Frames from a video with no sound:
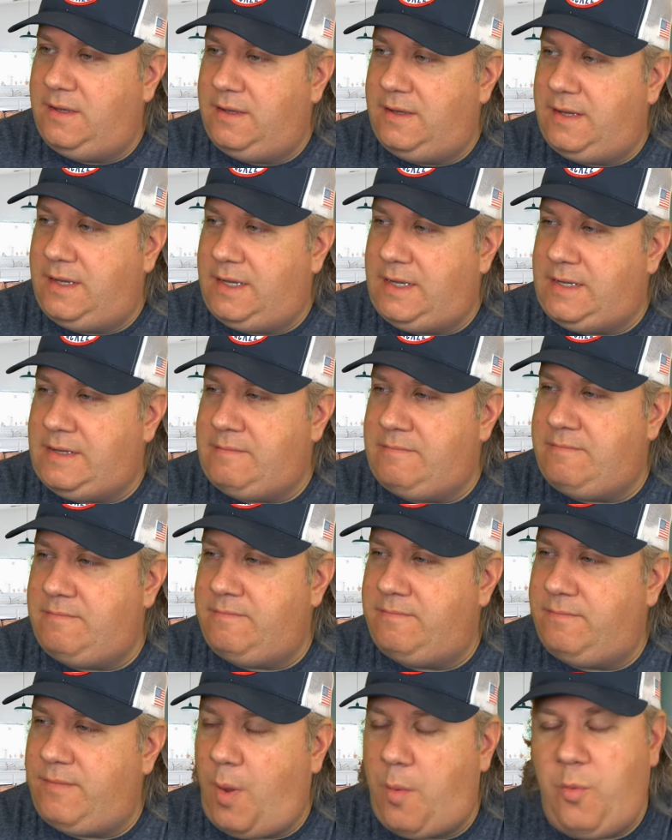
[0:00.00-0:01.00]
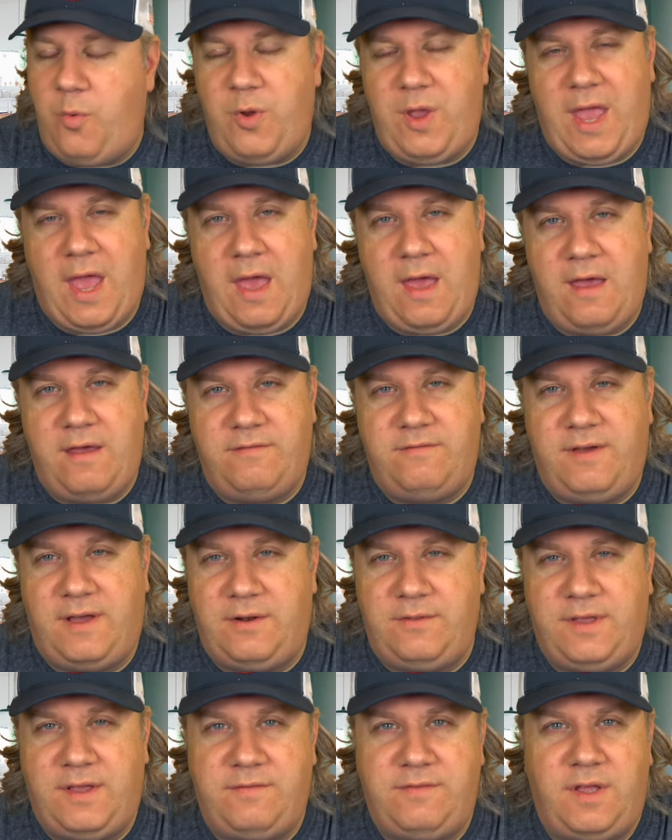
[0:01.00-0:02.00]
Um, maybe we have. I don't
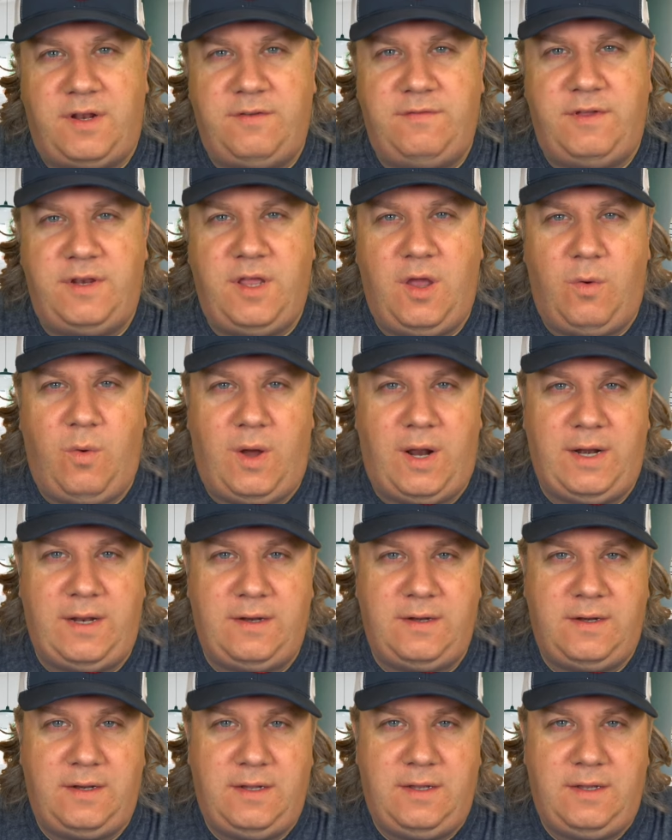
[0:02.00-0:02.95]
think I've done a video on it.